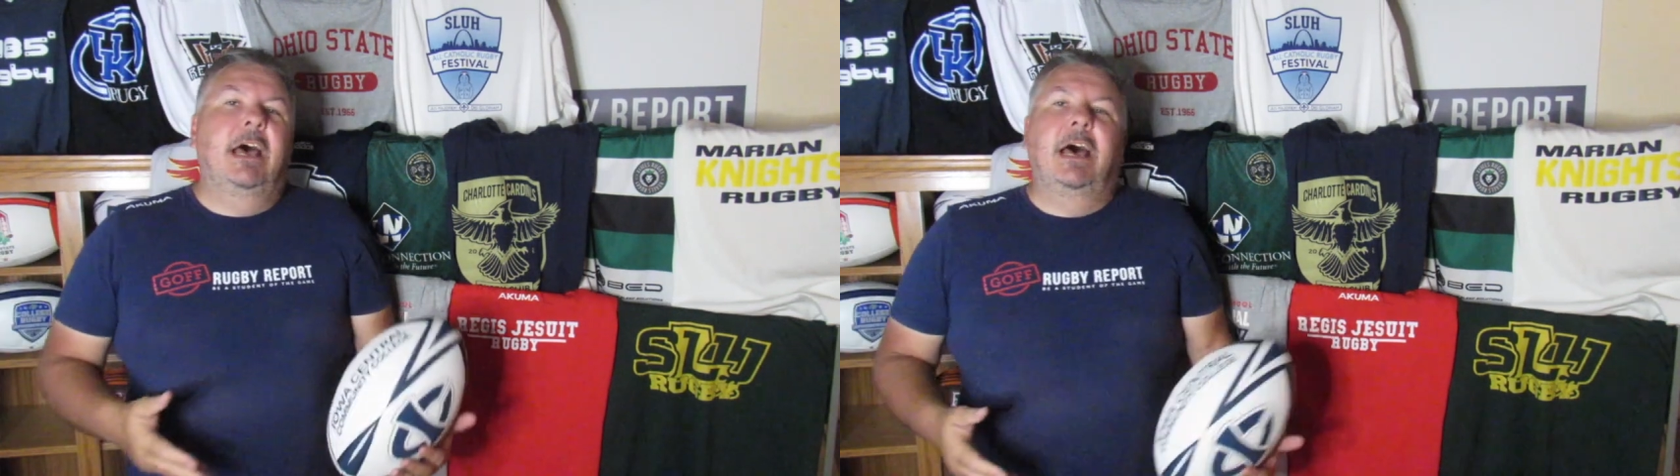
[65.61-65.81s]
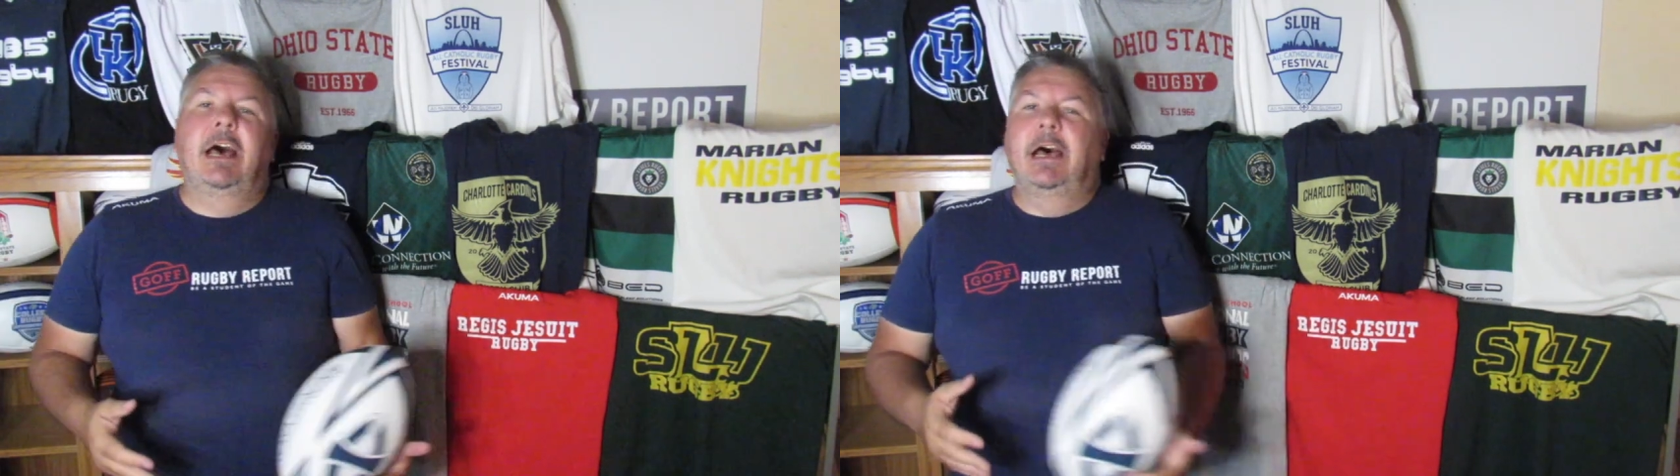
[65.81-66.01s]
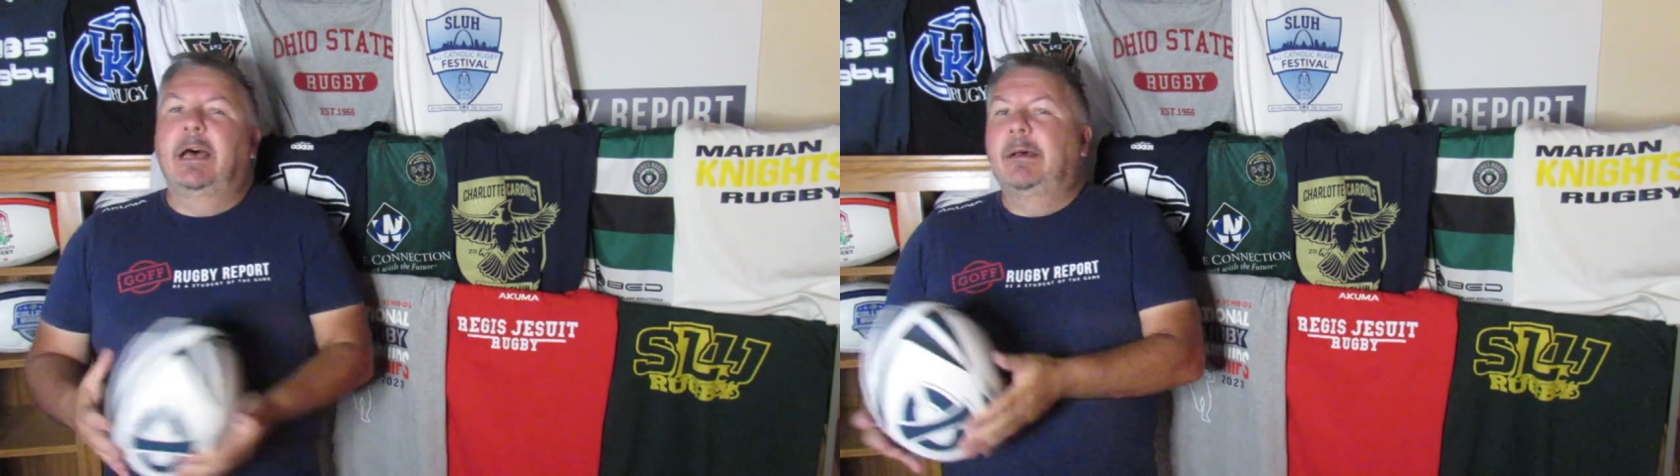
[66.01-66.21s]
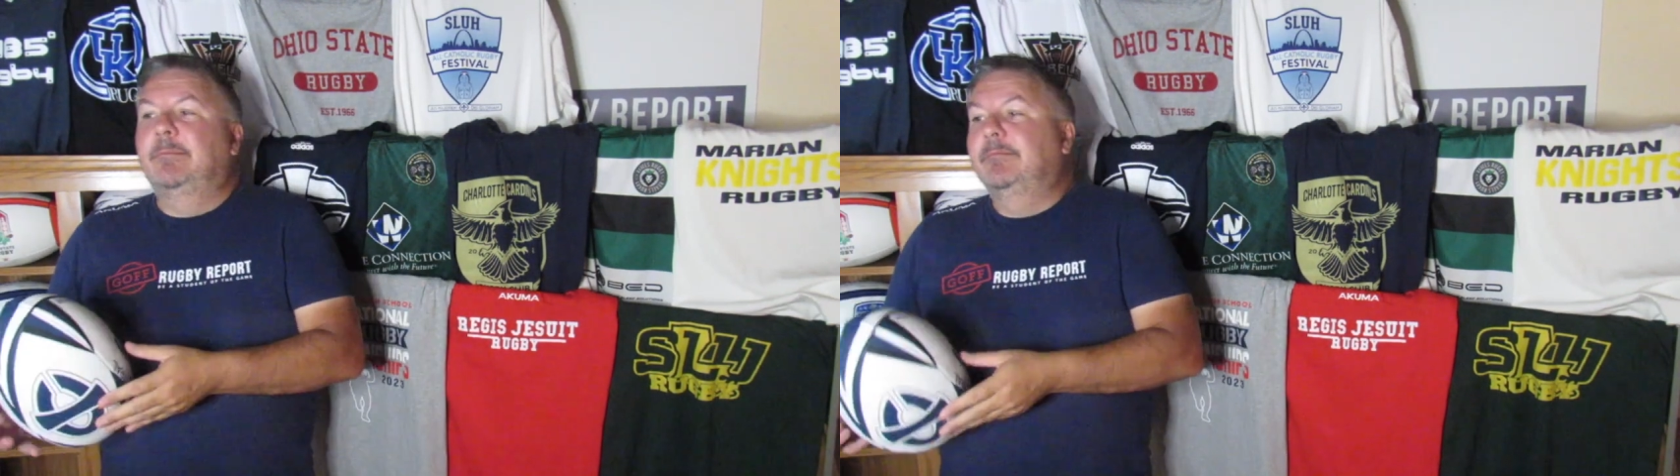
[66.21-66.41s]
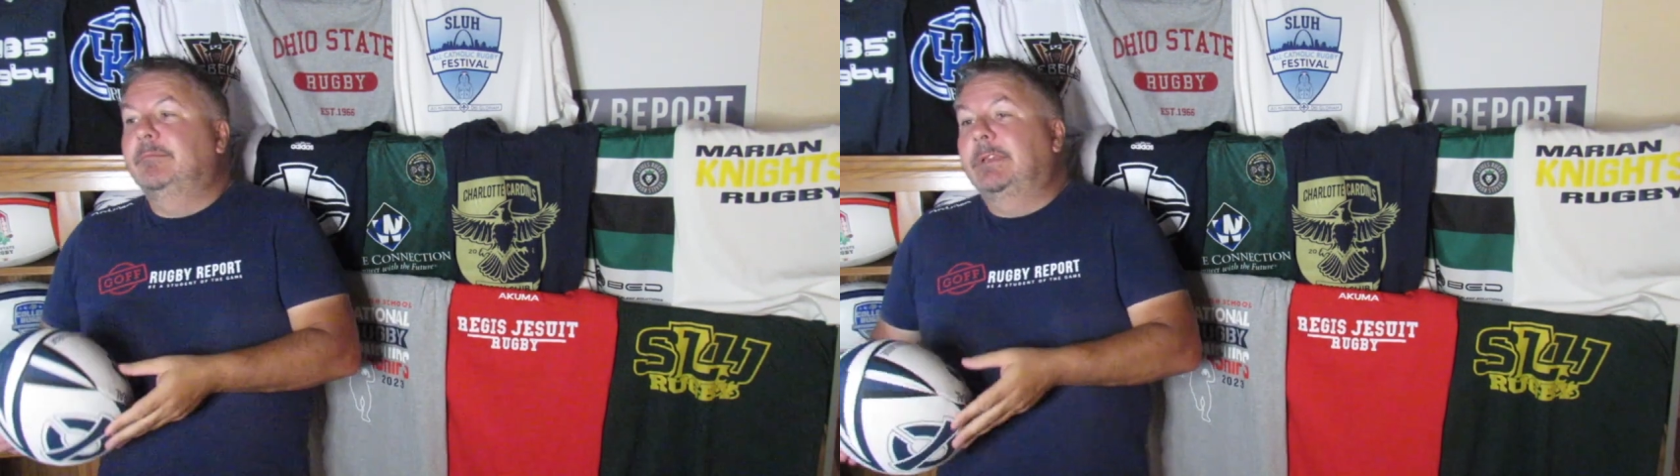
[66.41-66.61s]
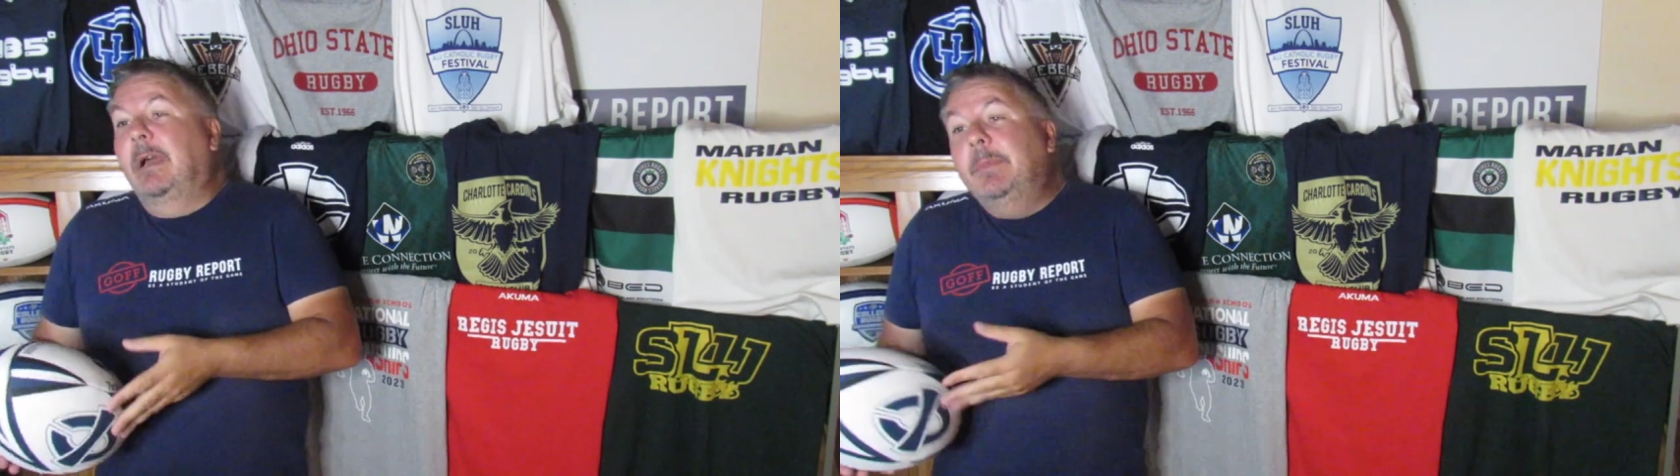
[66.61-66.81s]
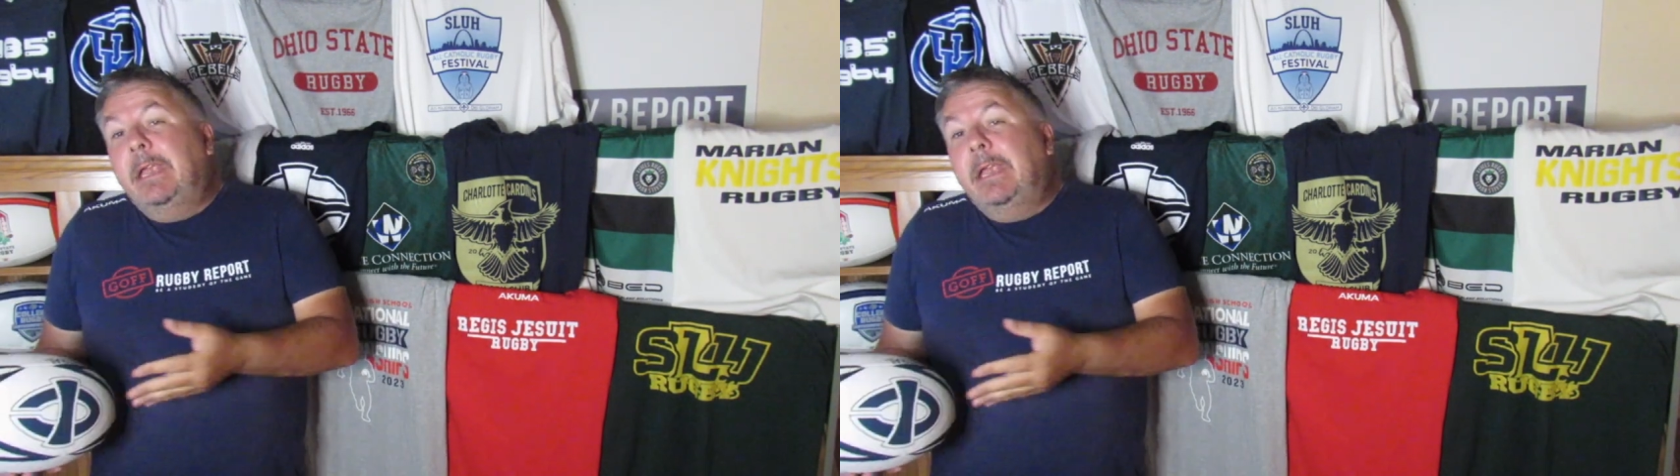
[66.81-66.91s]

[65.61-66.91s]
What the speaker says: come